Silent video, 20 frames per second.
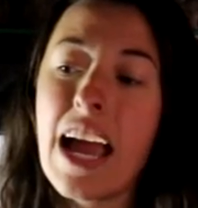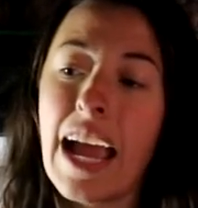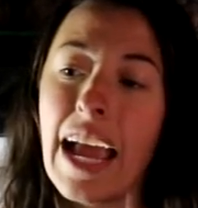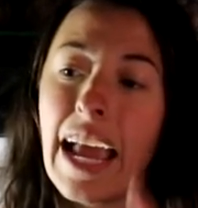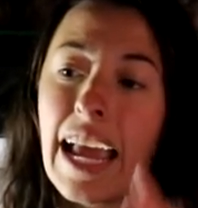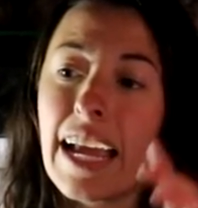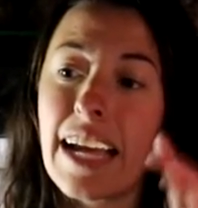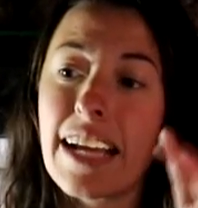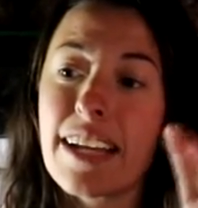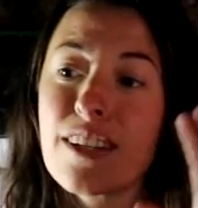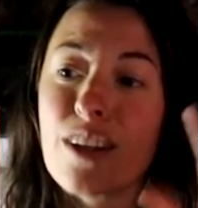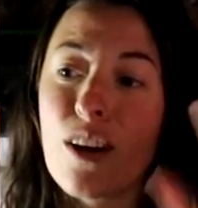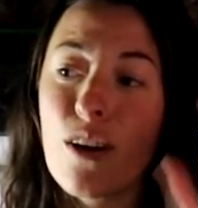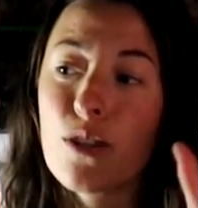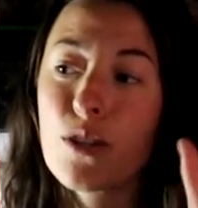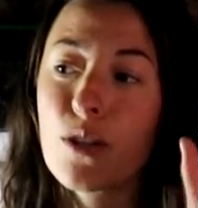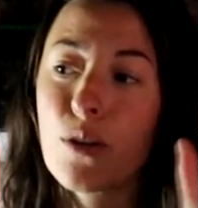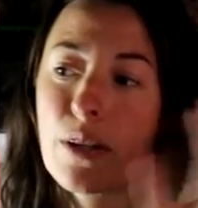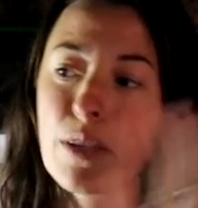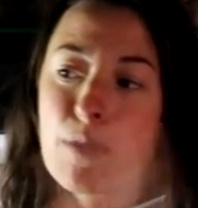and
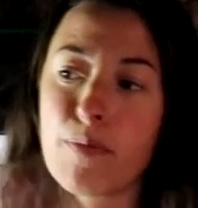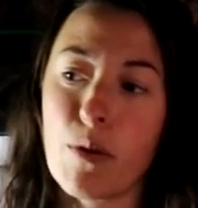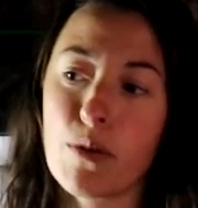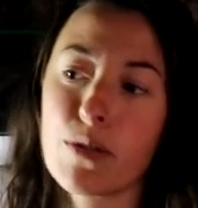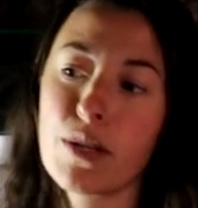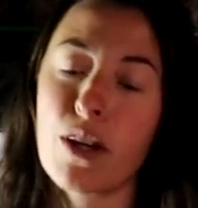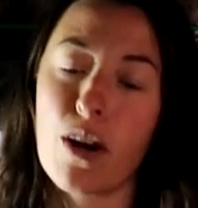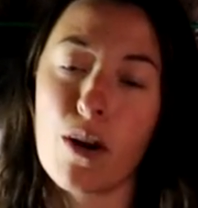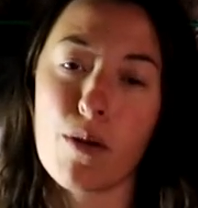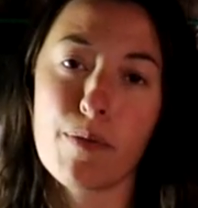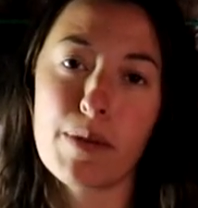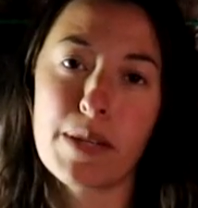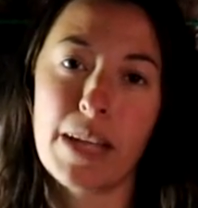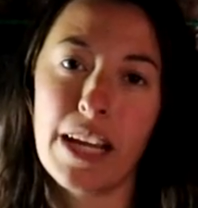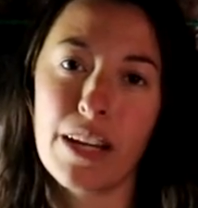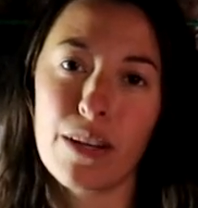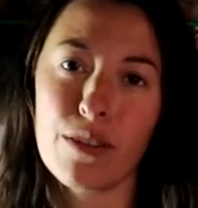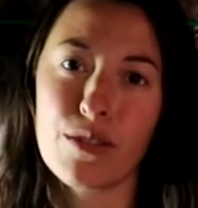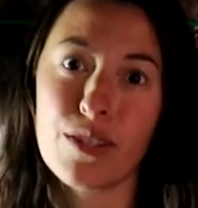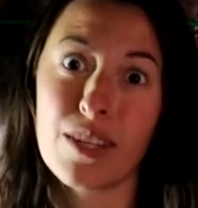also exposing our
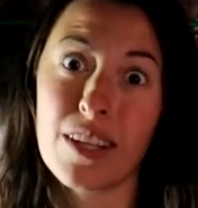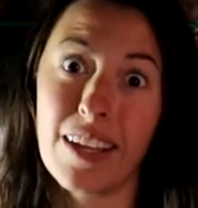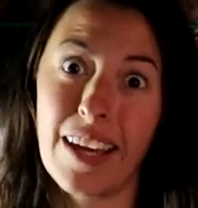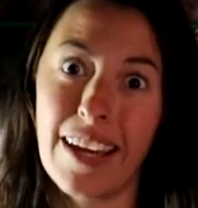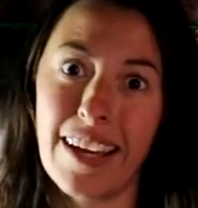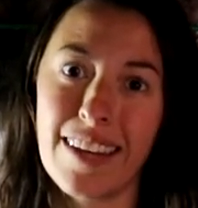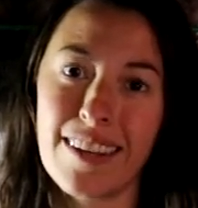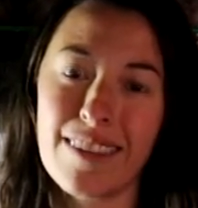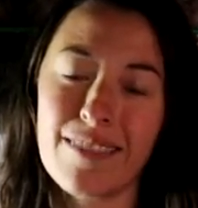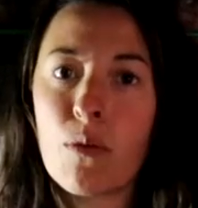potatoes to light.